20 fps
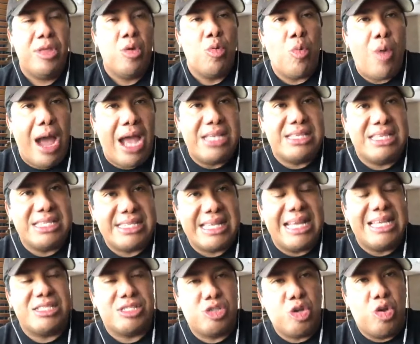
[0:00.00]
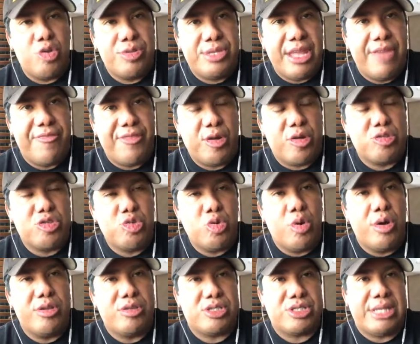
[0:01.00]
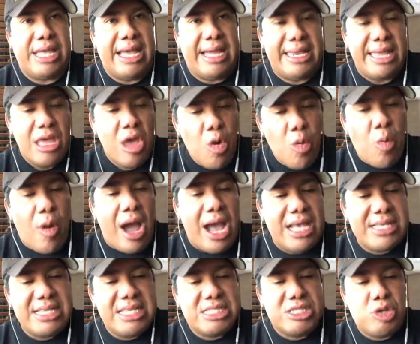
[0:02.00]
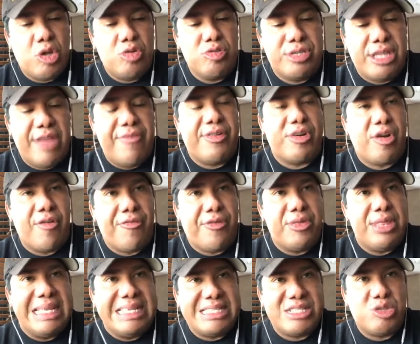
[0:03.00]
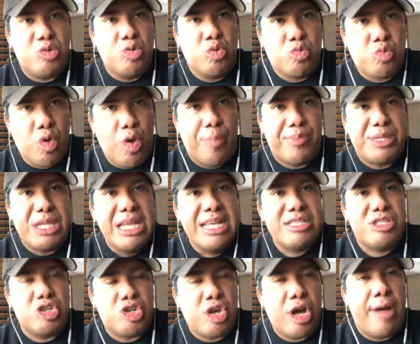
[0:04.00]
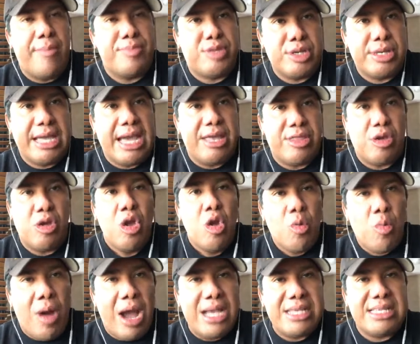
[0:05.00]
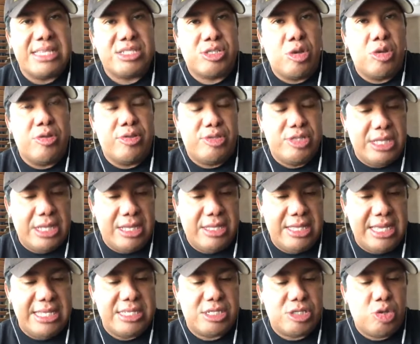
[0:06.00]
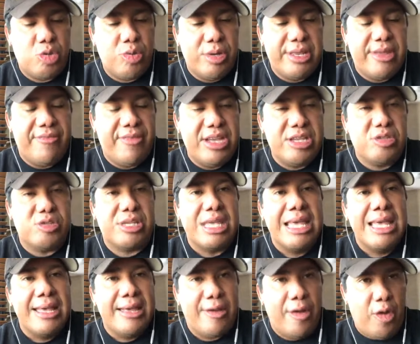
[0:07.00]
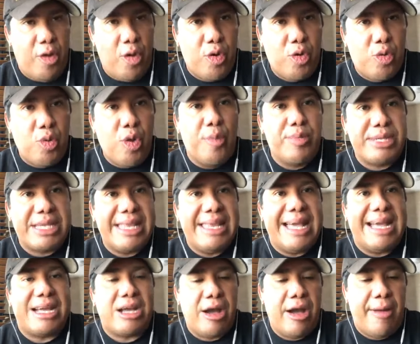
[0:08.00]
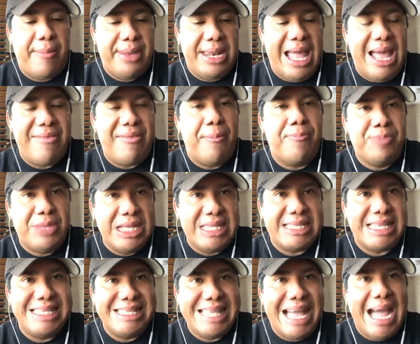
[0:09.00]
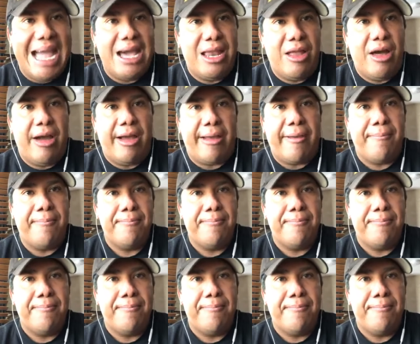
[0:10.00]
Why is this so difficult to understand? Why is it so difficult for these two groups to come together? Why is it so these two individuals or groups cannot come and have a decent dialogue?